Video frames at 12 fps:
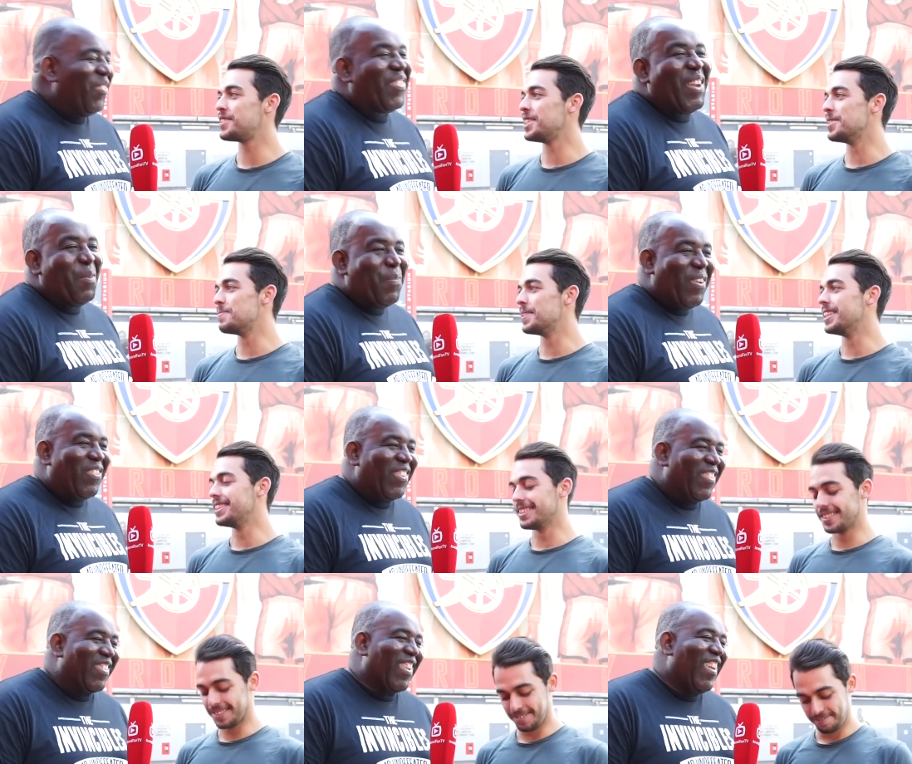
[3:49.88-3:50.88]
Speaker 1: You've seen the
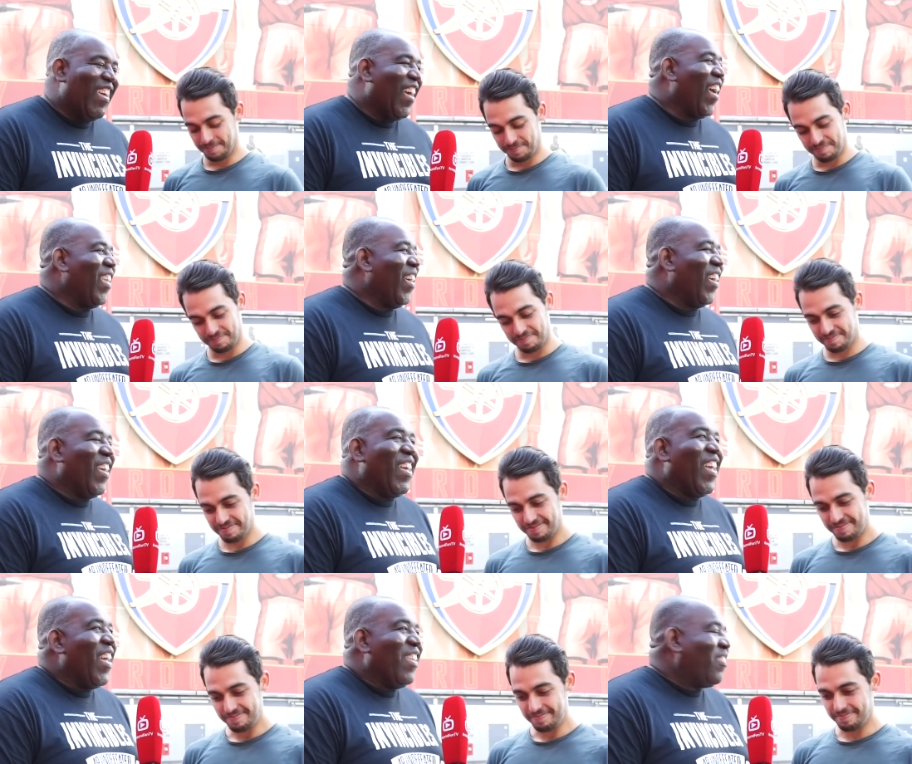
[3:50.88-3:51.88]
pictures. And uh, it
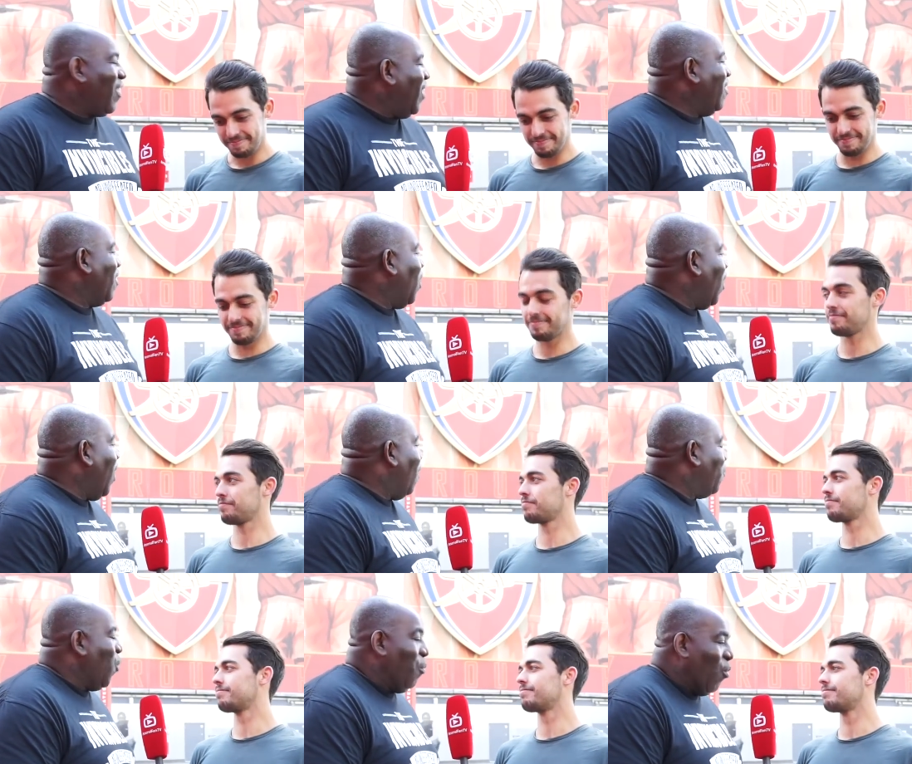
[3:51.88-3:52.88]
is, listen, I
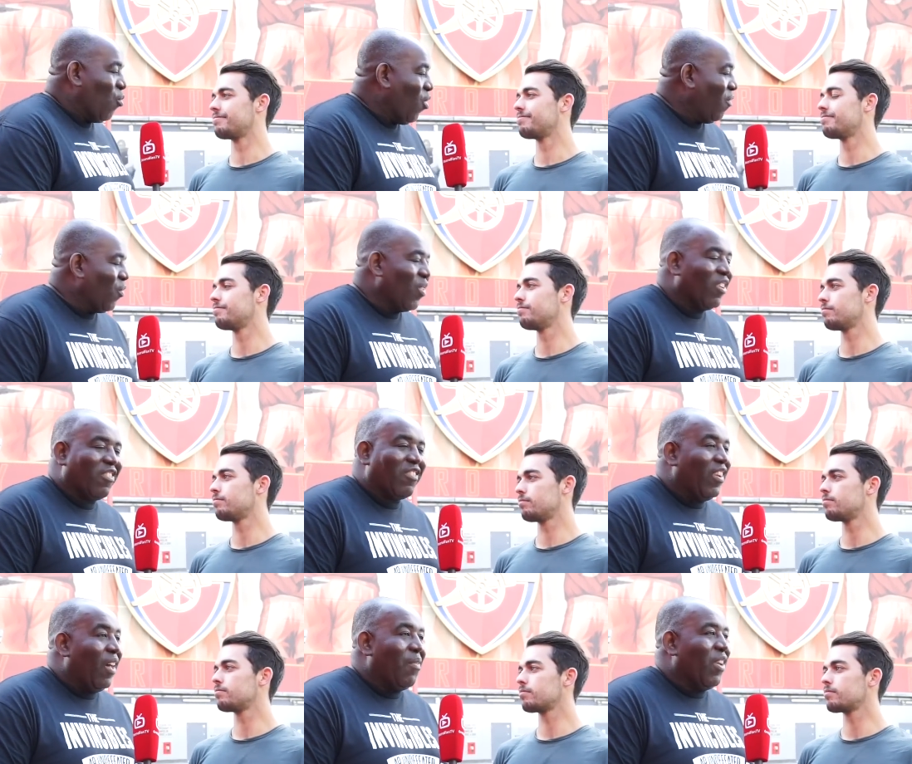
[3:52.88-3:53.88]
love football rivalry. I
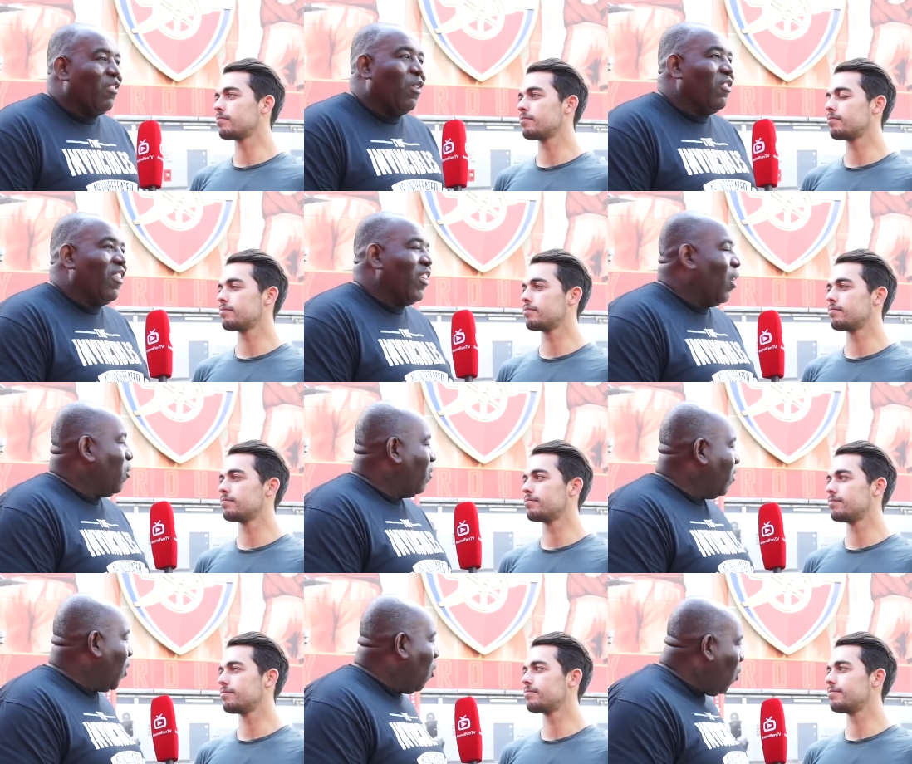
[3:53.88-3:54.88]
just love it. As long as it
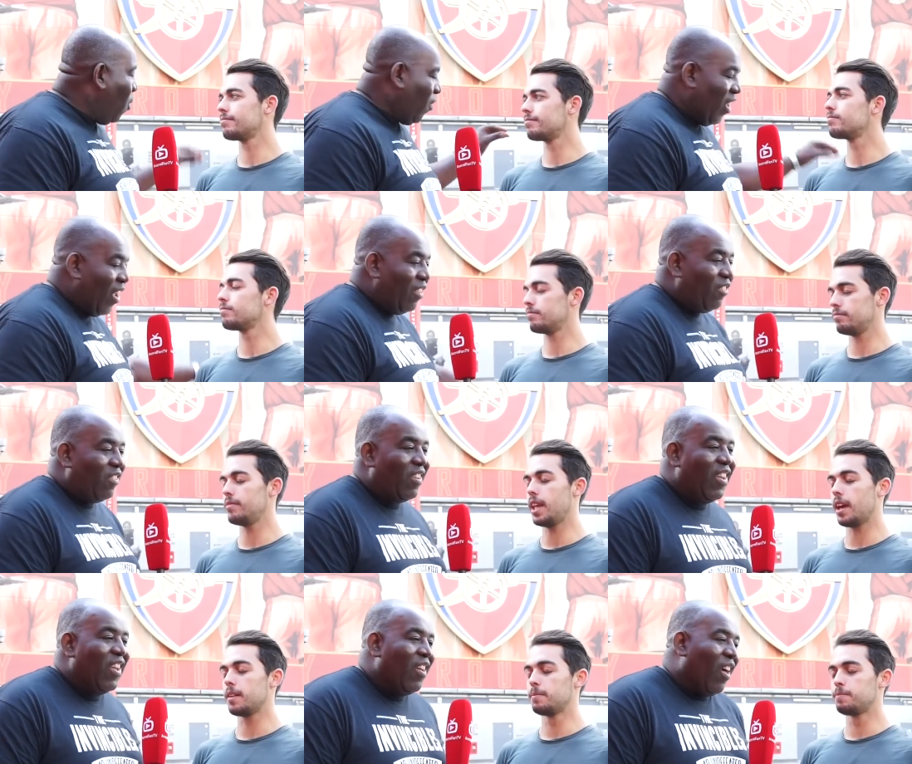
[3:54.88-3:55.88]
don't go over the edge,
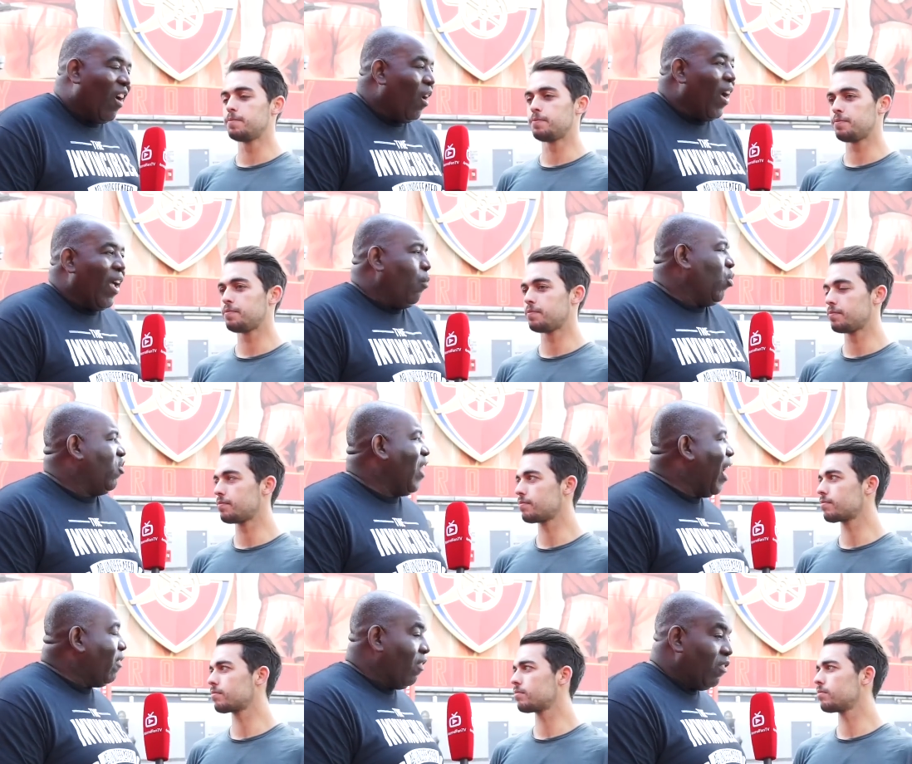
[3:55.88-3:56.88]
yeah. I, I, which
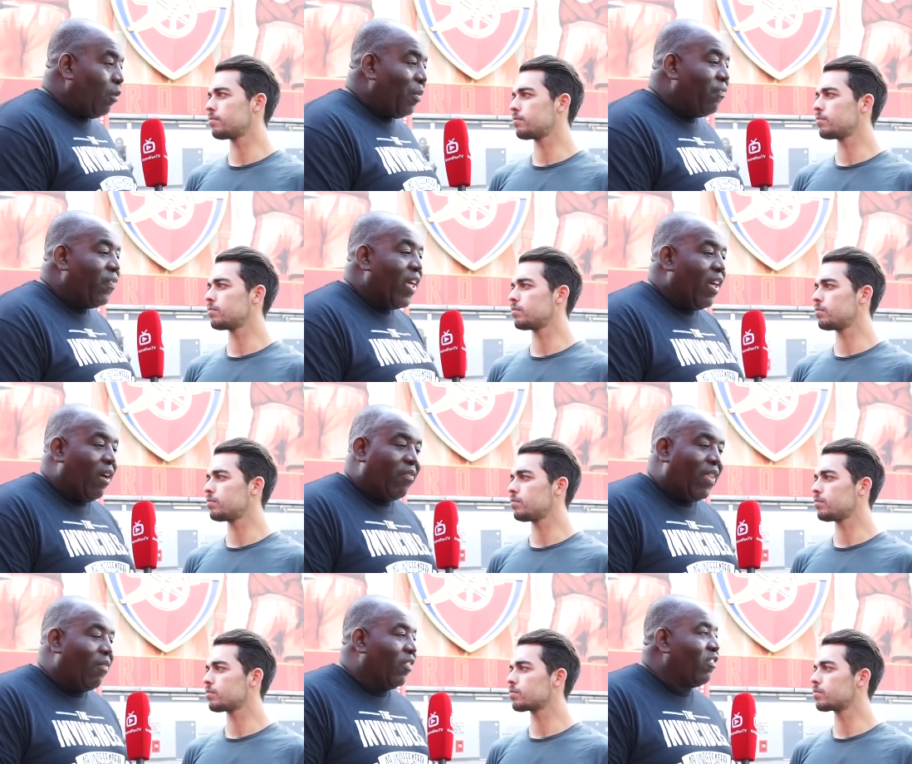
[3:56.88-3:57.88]
it hasn't. To be fair, I've
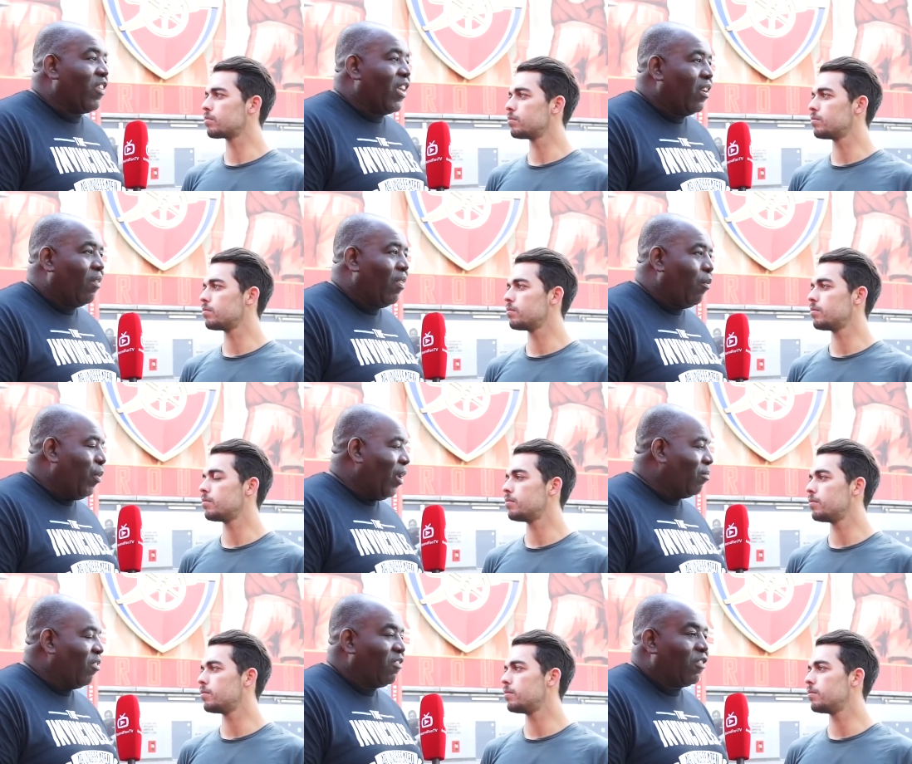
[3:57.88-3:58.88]
never seen, I've never been
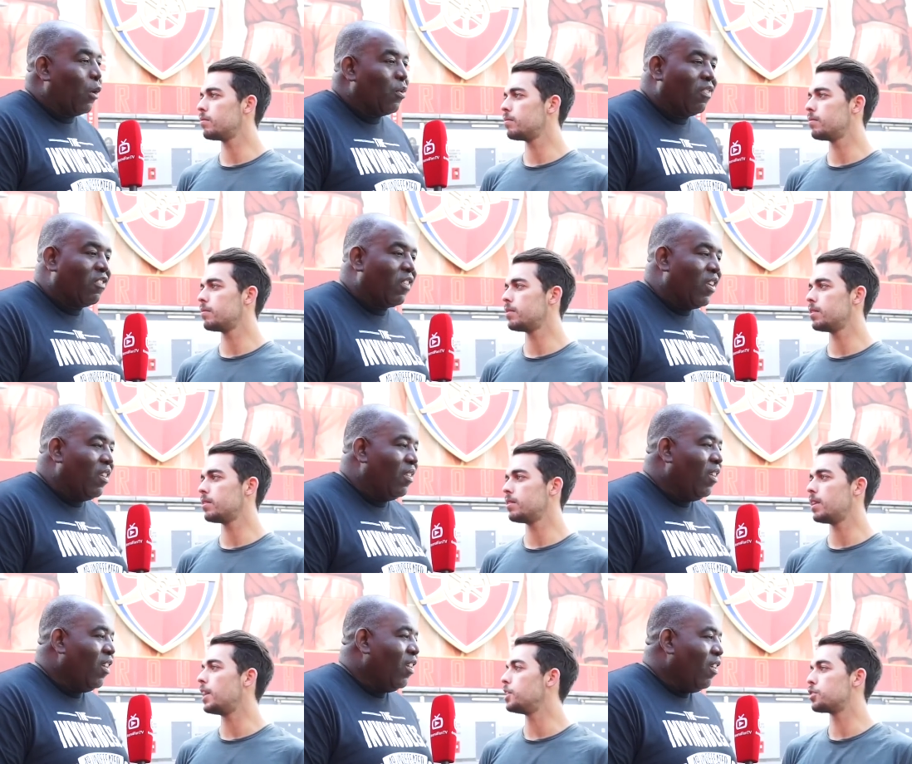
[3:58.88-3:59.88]
up to Stoke and seen
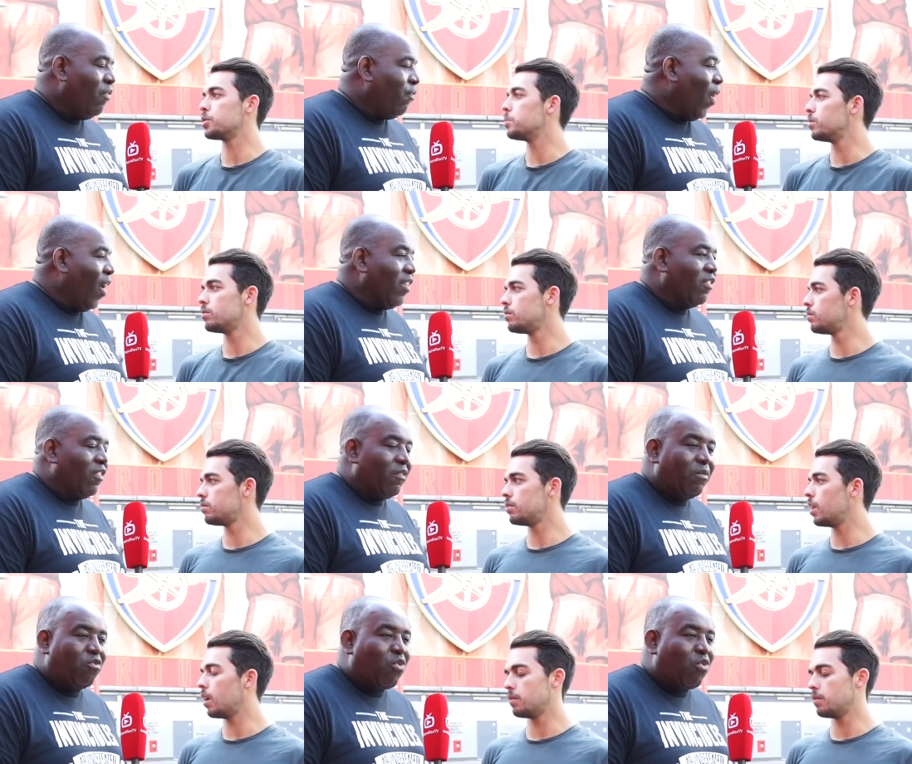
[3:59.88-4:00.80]
and fights and no.